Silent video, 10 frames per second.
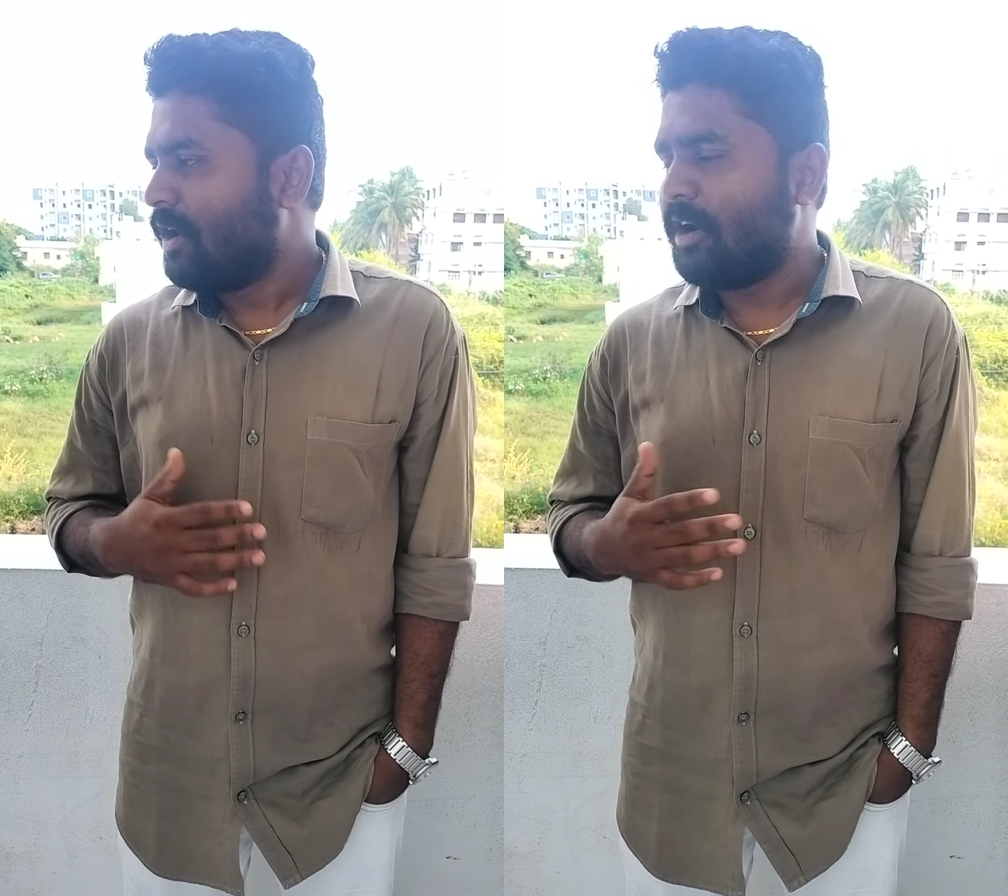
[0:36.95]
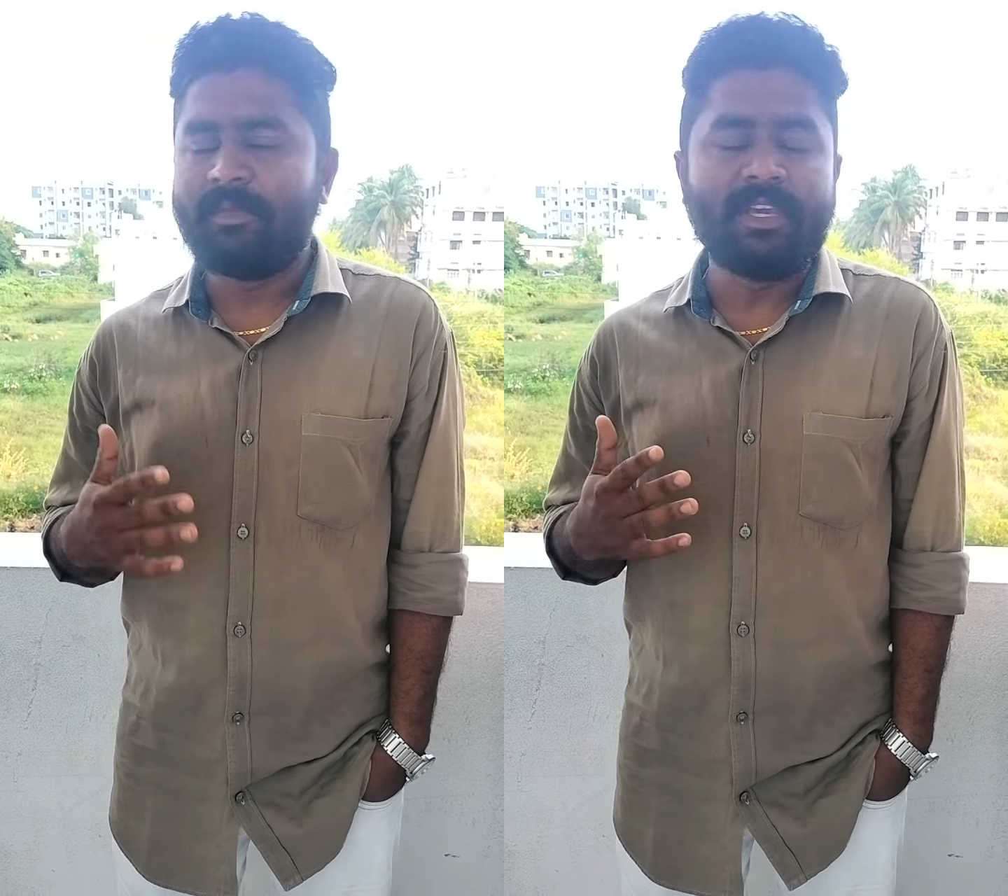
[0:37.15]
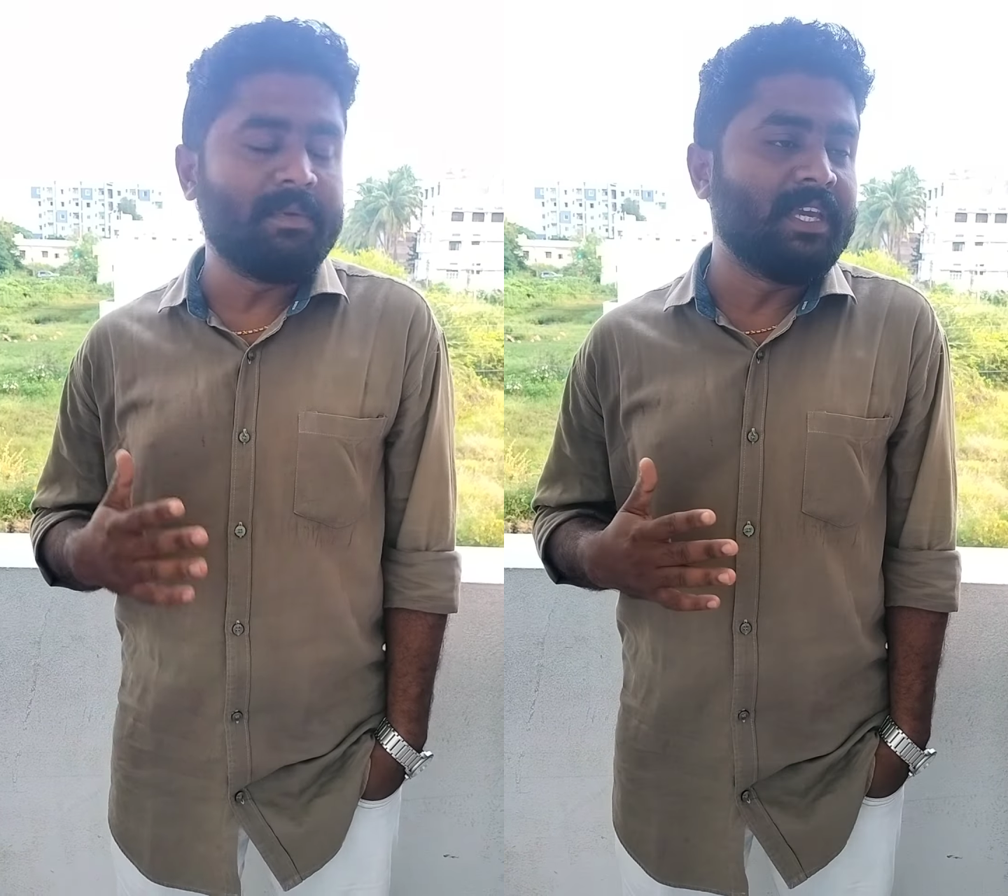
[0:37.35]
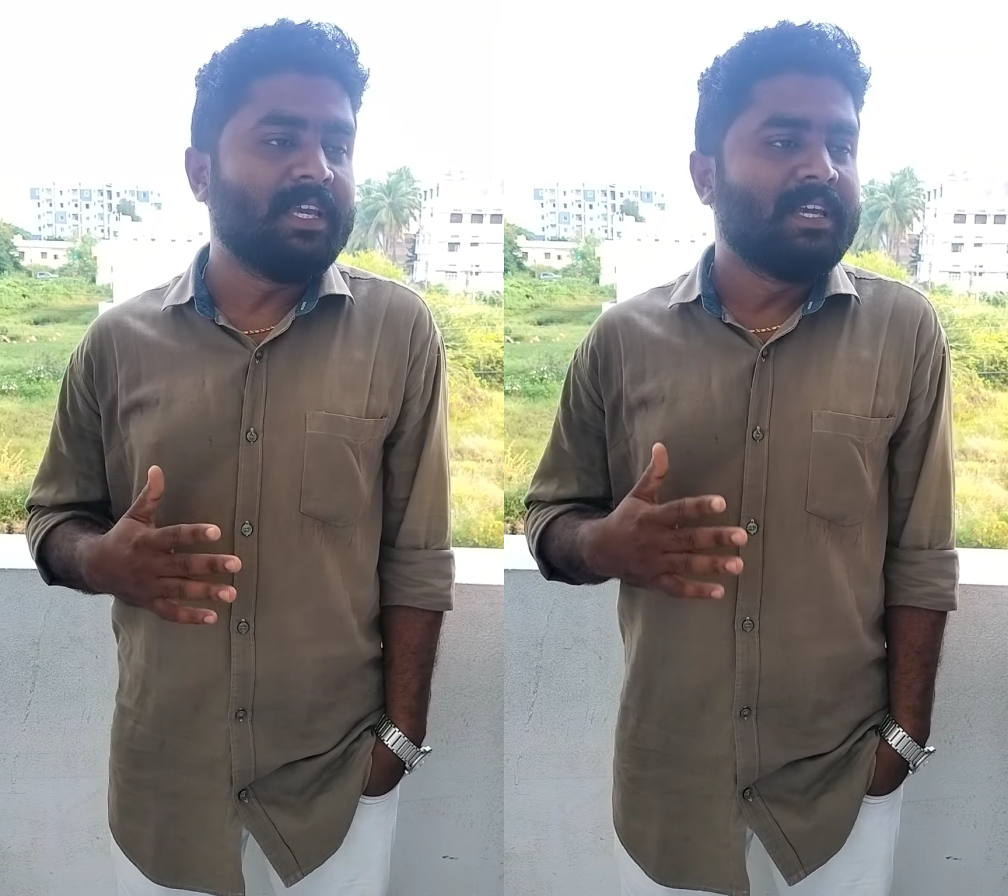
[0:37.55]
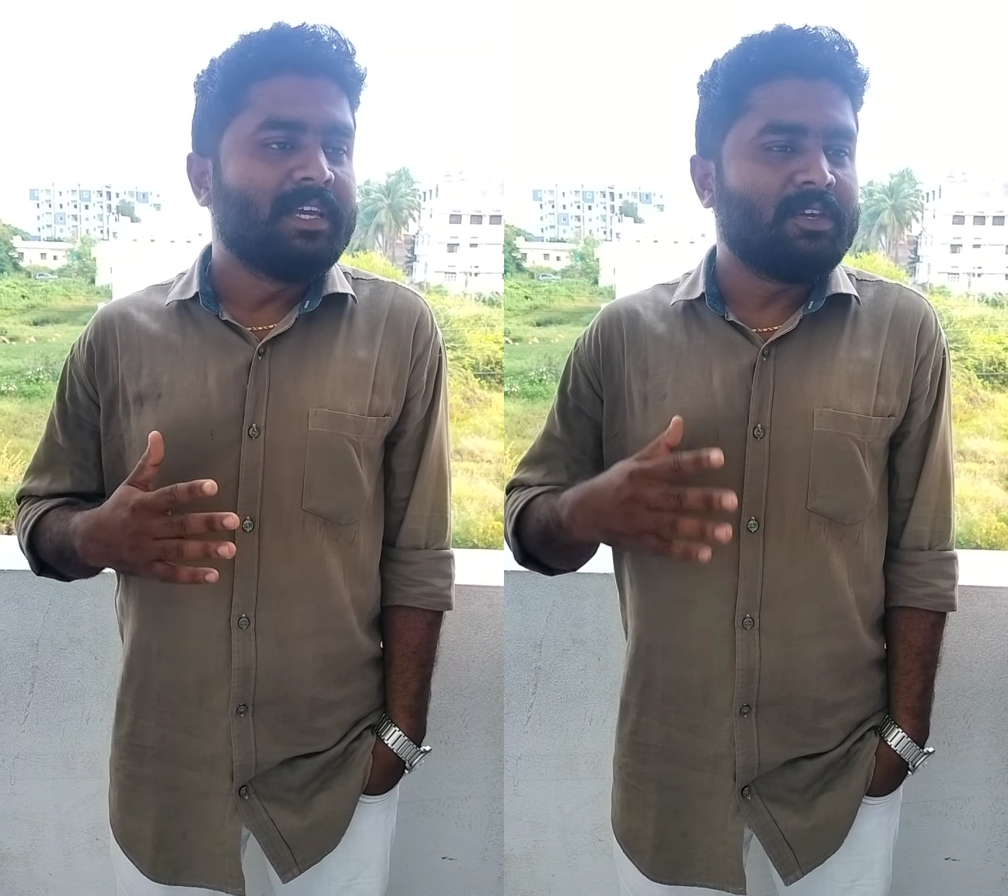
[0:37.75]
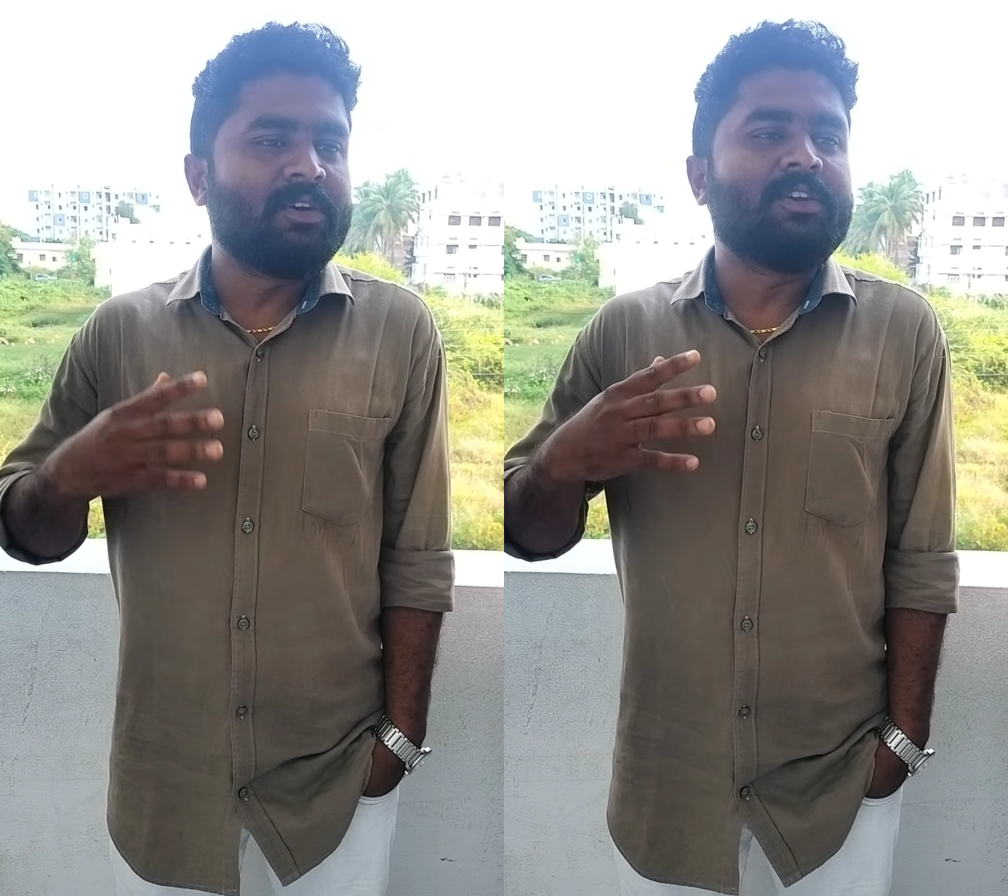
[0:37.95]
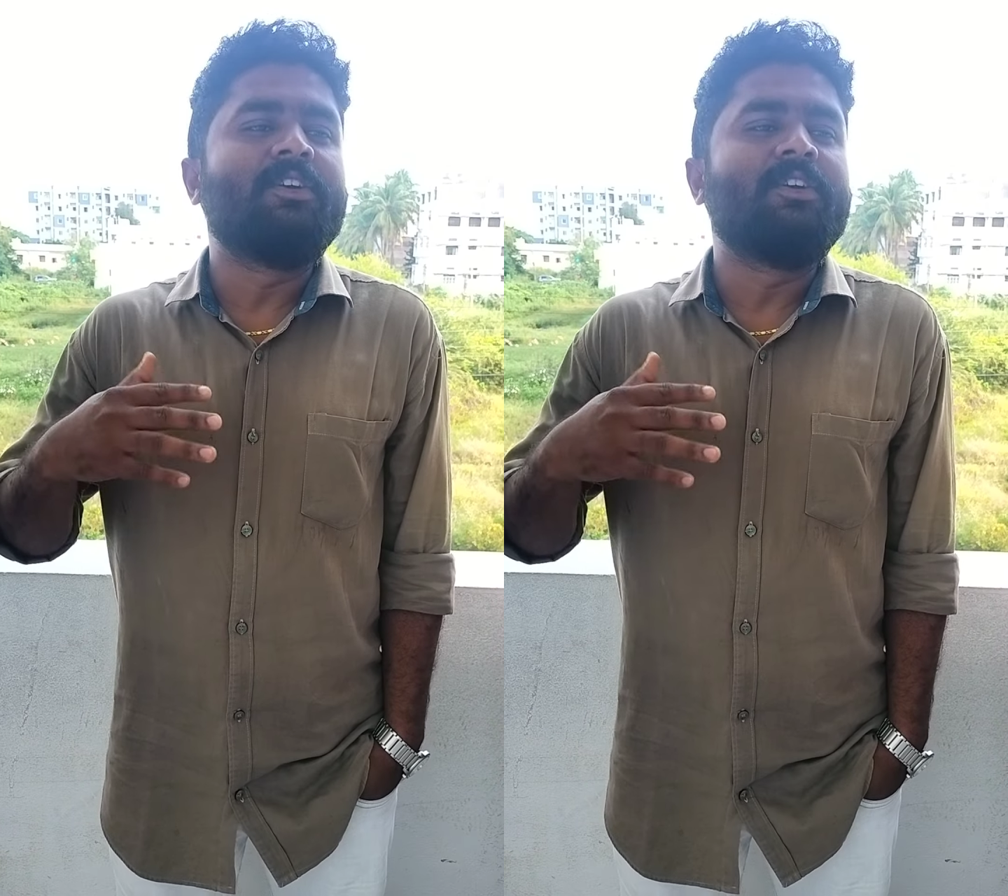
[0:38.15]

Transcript: or maybe you are